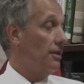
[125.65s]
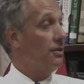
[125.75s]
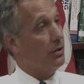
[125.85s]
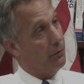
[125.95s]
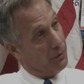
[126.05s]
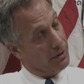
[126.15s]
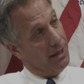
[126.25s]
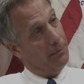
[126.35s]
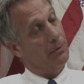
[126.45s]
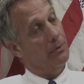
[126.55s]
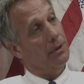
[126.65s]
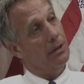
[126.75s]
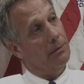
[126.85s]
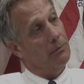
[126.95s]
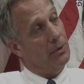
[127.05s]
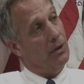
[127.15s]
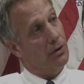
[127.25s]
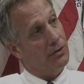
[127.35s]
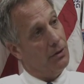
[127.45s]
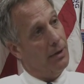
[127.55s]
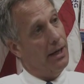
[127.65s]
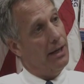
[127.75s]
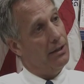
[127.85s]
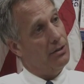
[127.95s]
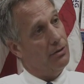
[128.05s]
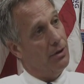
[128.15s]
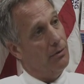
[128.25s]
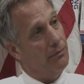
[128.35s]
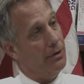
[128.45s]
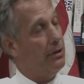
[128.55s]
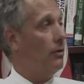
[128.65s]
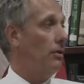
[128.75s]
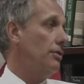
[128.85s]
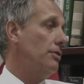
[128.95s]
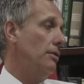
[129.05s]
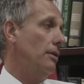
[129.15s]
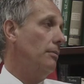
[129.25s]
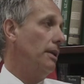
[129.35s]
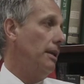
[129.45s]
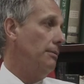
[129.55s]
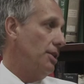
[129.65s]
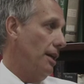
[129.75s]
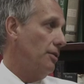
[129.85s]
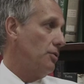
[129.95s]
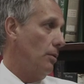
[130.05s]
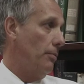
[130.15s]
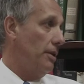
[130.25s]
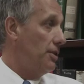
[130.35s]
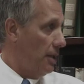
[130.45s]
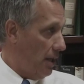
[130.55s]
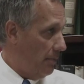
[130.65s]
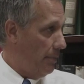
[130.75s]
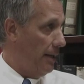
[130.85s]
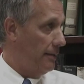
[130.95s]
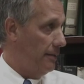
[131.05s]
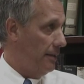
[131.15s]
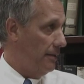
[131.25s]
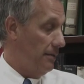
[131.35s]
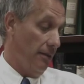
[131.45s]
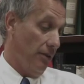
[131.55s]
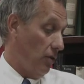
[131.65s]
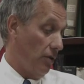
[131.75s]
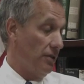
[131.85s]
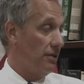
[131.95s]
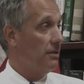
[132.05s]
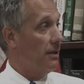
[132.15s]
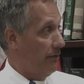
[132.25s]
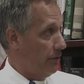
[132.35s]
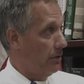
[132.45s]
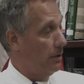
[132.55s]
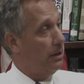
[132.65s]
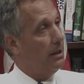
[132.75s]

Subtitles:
So for example, we also had, as you know, a very large Millennium Challenge Corporation compact in Tanzania, the largest ever,